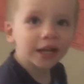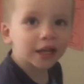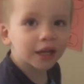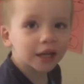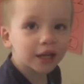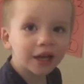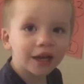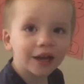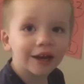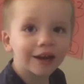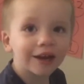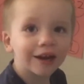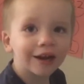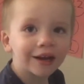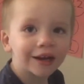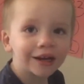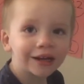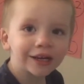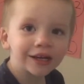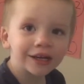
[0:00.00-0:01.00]
five,
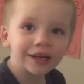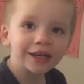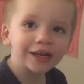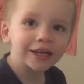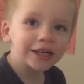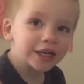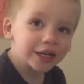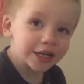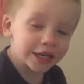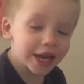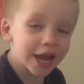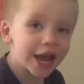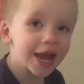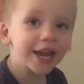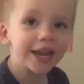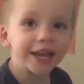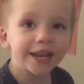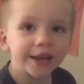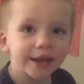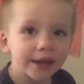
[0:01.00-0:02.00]
Sissy.
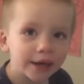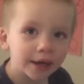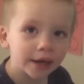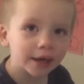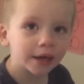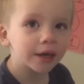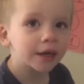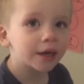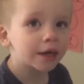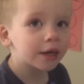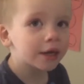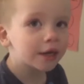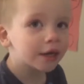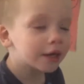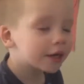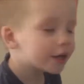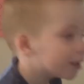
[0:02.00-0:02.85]
Yes. Okay, go on.